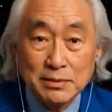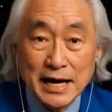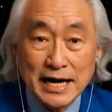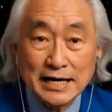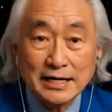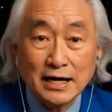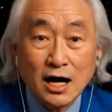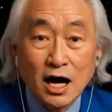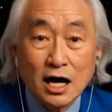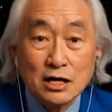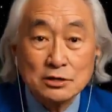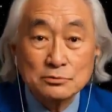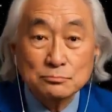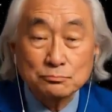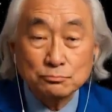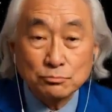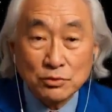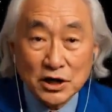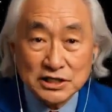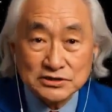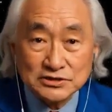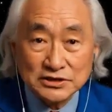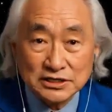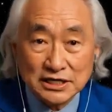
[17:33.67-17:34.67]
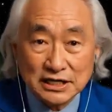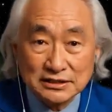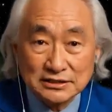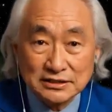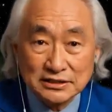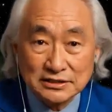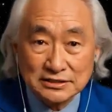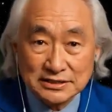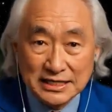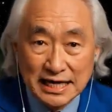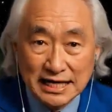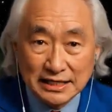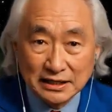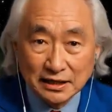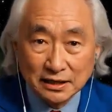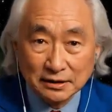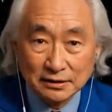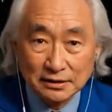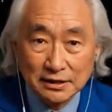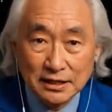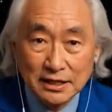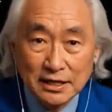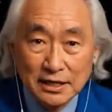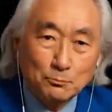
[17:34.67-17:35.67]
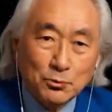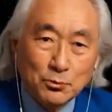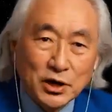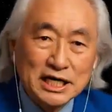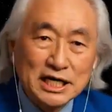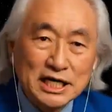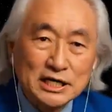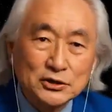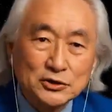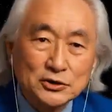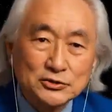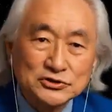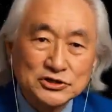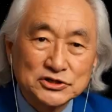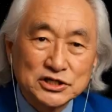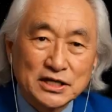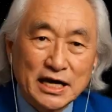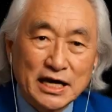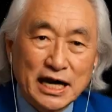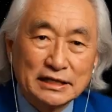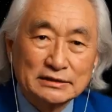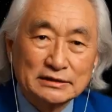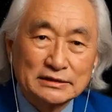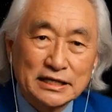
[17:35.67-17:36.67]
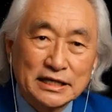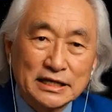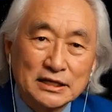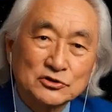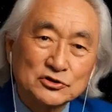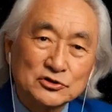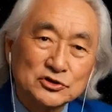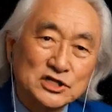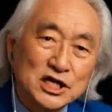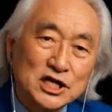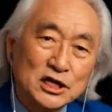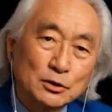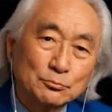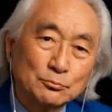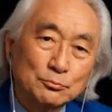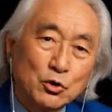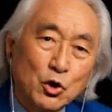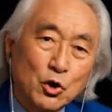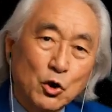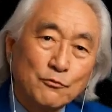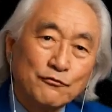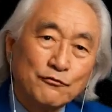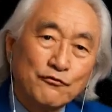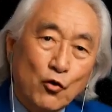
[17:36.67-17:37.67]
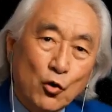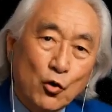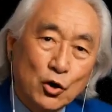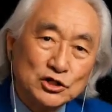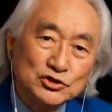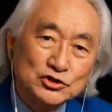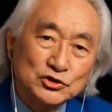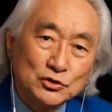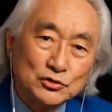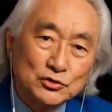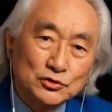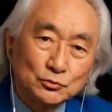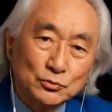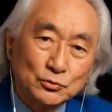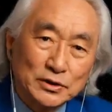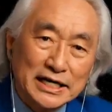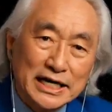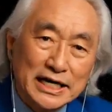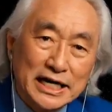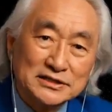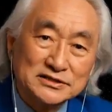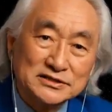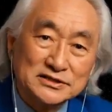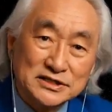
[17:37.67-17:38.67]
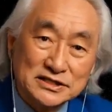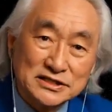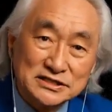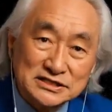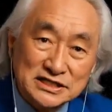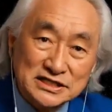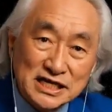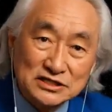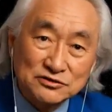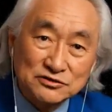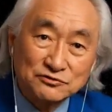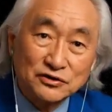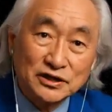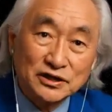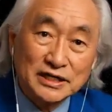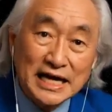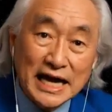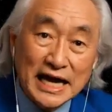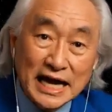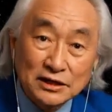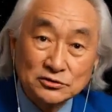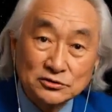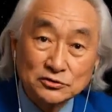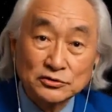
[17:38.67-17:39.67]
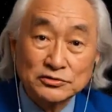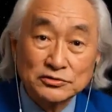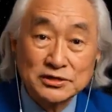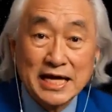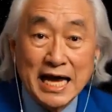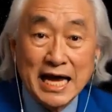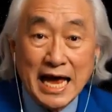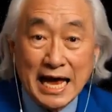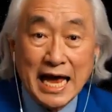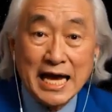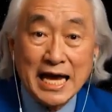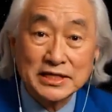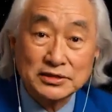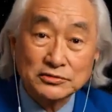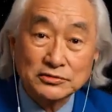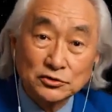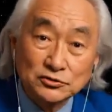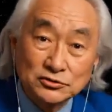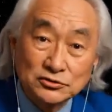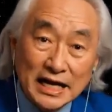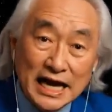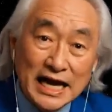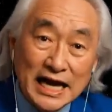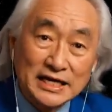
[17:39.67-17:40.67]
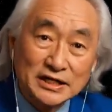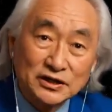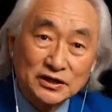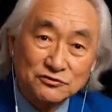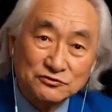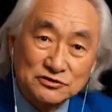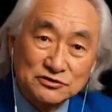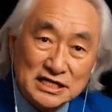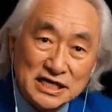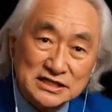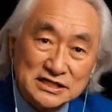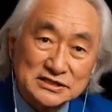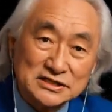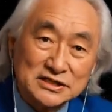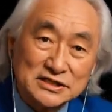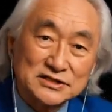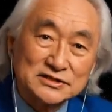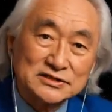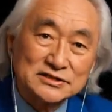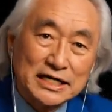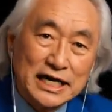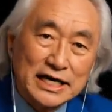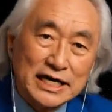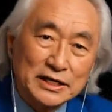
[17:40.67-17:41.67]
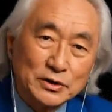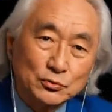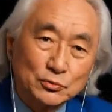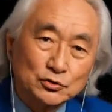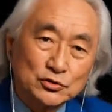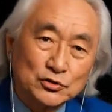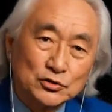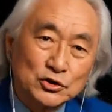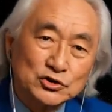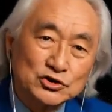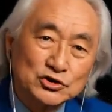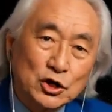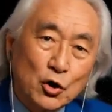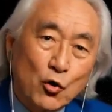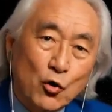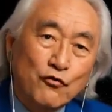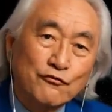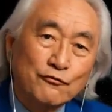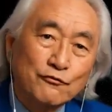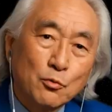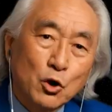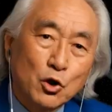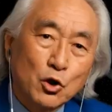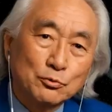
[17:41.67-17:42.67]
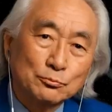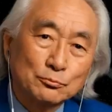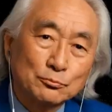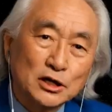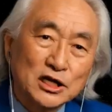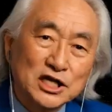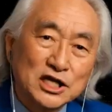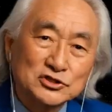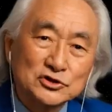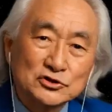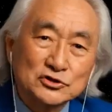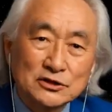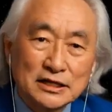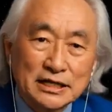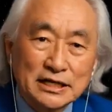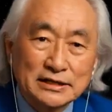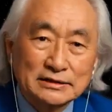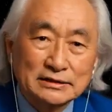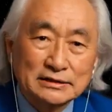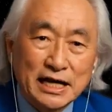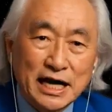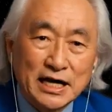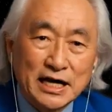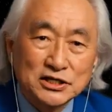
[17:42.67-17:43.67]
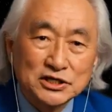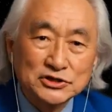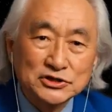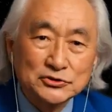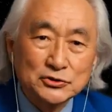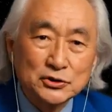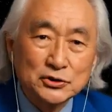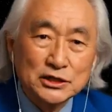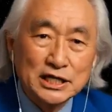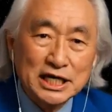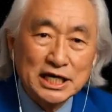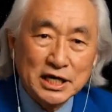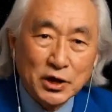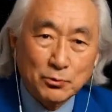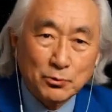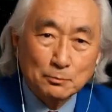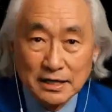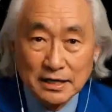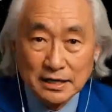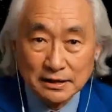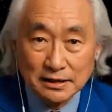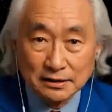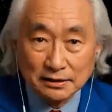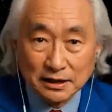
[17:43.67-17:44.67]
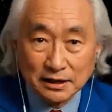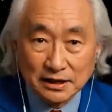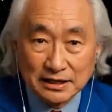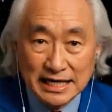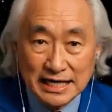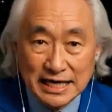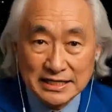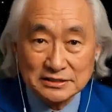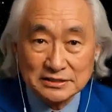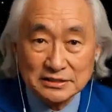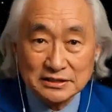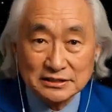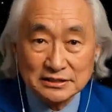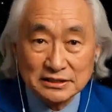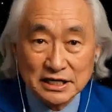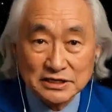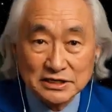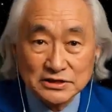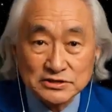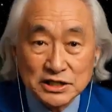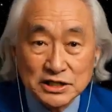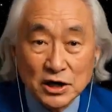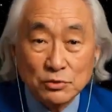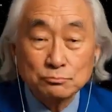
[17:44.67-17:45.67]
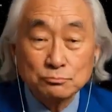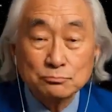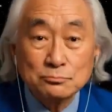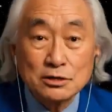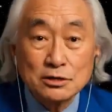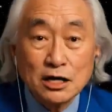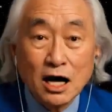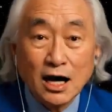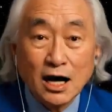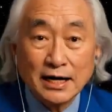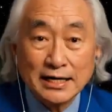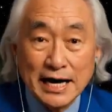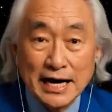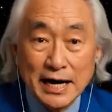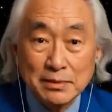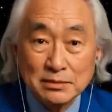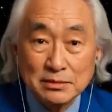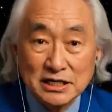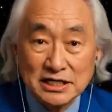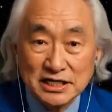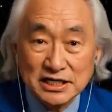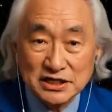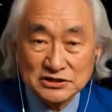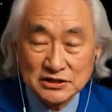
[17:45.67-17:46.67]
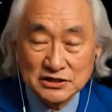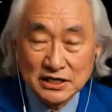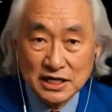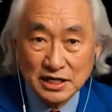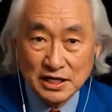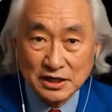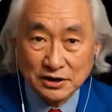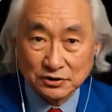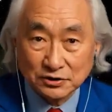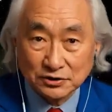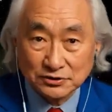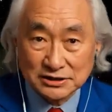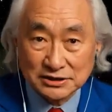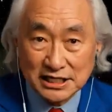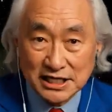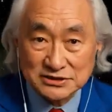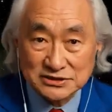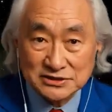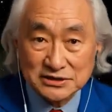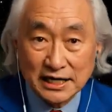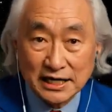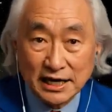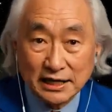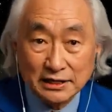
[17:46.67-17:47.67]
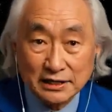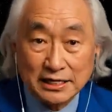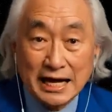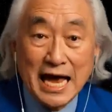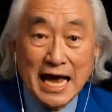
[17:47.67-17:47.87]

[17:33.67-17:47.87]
Now, let's talk about tails. This is another area where 3I Atlas has behaved a little different from your average comet. And that's mostly because the first time we saw a tail forming around 3I Atlas back in the summer, it was pointing in the wrong direction.